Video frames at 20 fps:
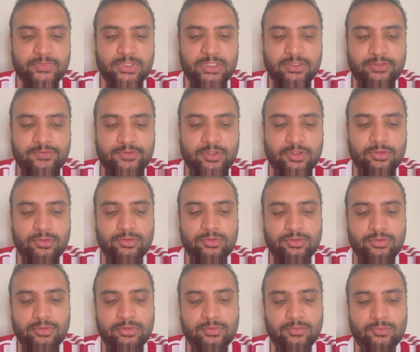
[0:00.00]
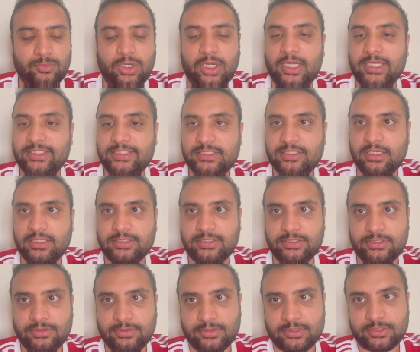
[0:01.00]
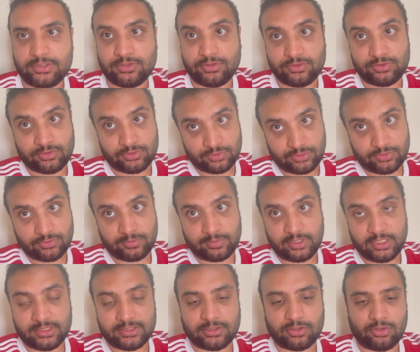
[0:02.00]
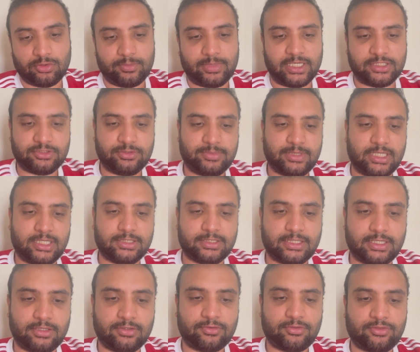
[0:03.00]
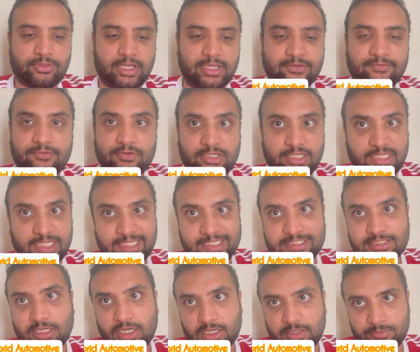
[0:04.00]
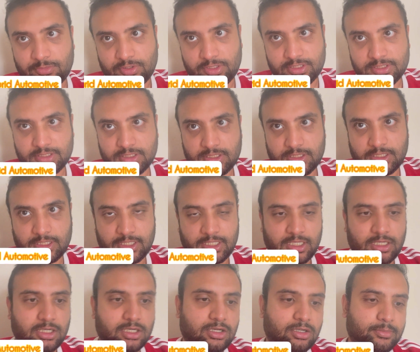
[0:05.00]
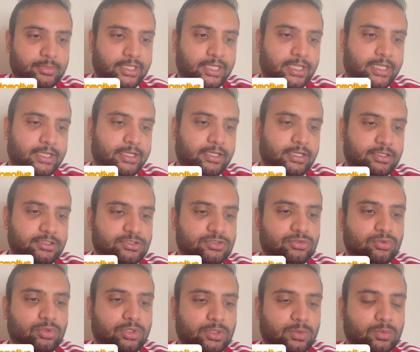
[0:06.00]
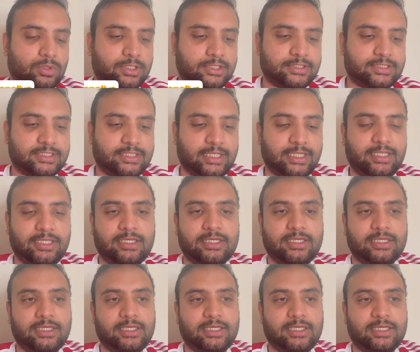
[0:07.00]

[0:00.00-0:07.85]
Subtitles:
So what I decided to do is to just replace the whole battery pack. Now, thankfully, East Hybrid are coming and installing one today.